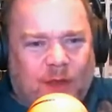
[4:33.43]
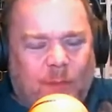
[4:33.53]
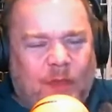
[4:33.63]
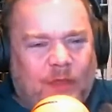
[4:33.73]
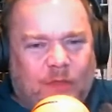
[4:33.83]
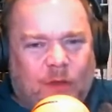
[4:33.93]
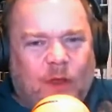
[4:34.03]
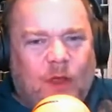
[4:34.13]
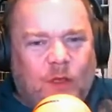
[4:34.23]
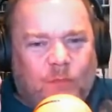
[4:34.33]
I mean,
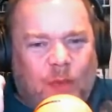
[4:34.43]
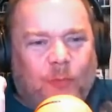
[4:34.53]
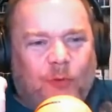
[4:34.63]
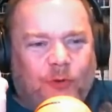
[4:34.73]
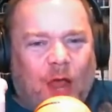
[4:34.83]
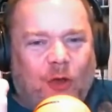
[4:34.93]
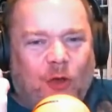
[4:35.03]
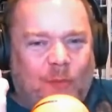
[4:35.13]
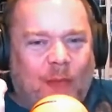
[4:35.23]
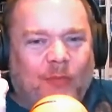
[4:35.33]
people are not going
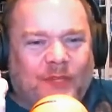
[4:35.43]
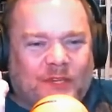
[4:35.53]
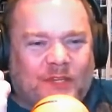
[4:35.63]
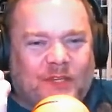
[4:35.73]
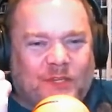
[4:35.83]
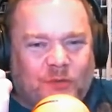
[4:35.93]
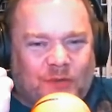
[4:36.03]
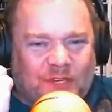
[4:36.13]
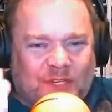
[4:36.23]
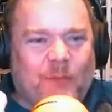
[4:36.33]
to be able to
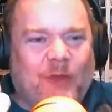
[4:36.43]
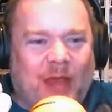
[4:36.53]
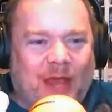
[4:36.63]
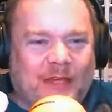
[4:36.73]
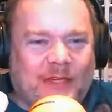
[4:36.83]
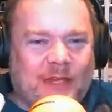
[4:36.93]
disseminate